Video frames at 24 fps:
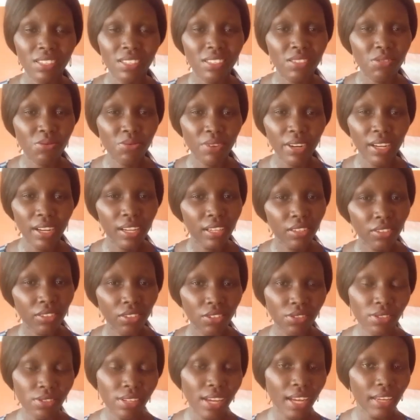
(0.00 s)
it's really
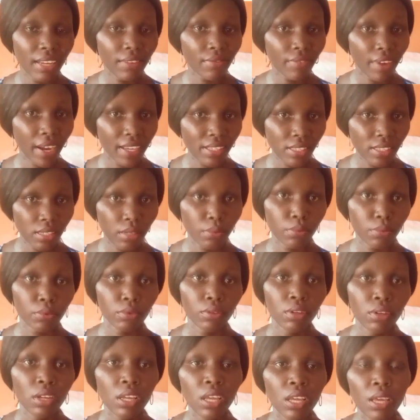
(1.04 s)
not
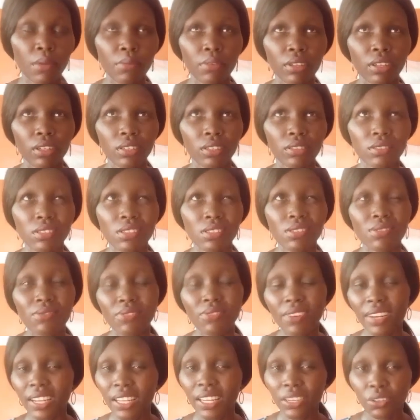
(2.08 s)
advisable, because it's
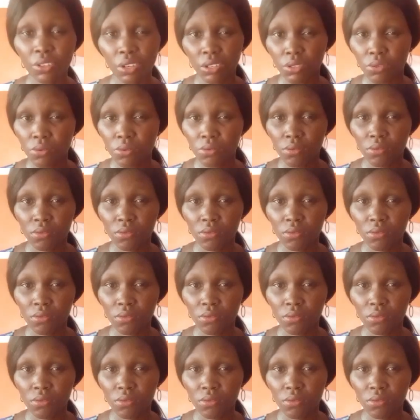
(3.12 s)
really not,